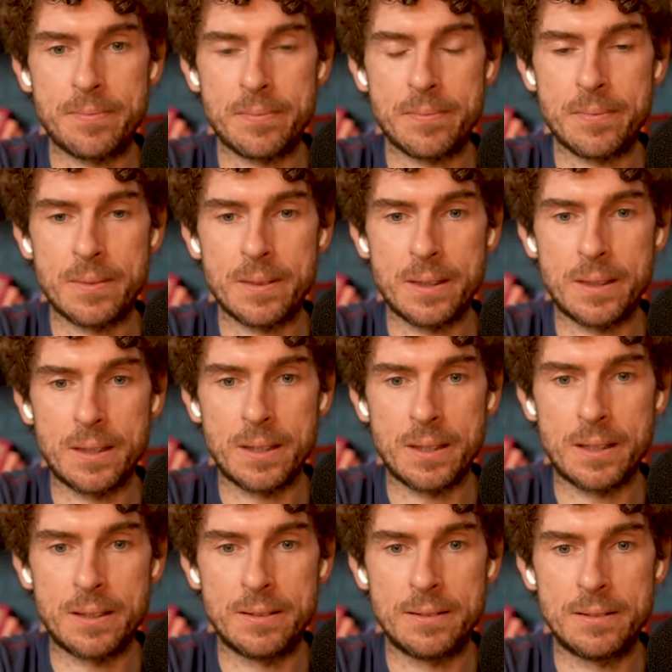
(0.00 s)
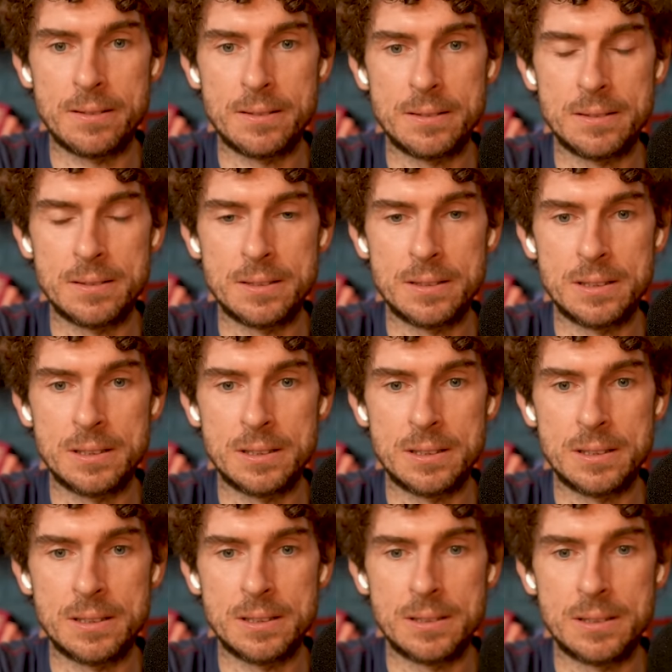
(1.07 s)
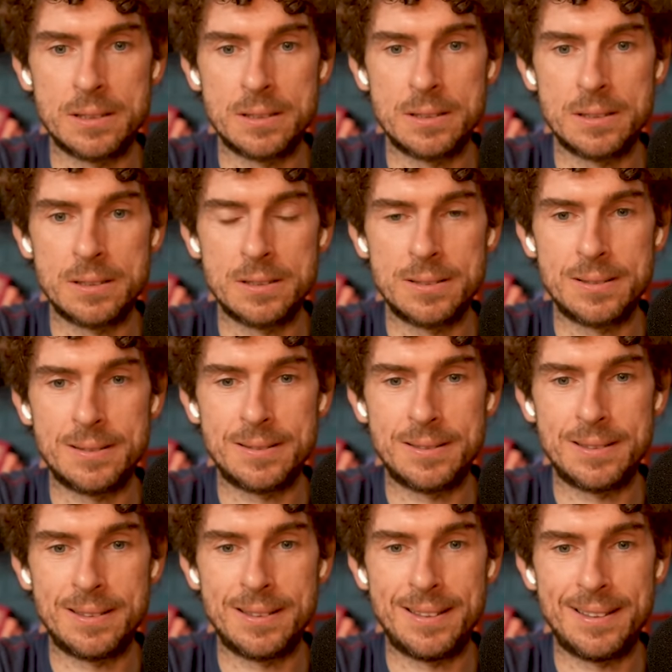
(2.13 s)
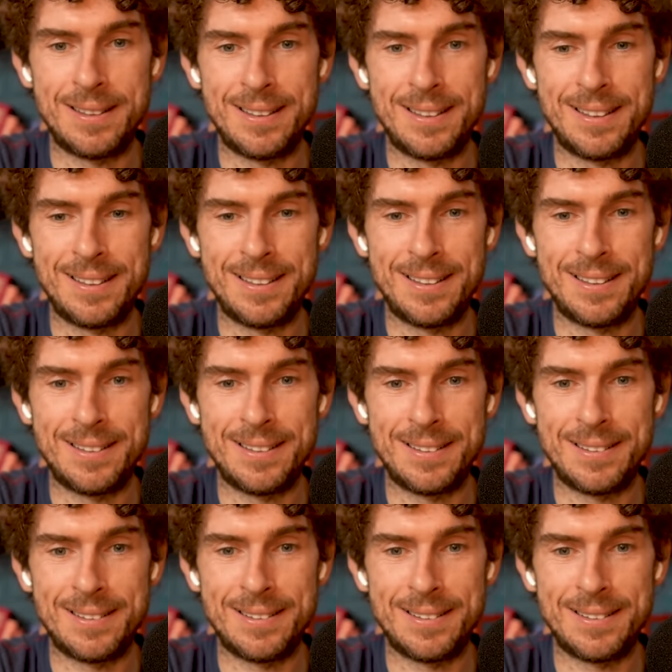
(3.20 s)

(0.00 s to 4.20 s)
This person isn't speaking.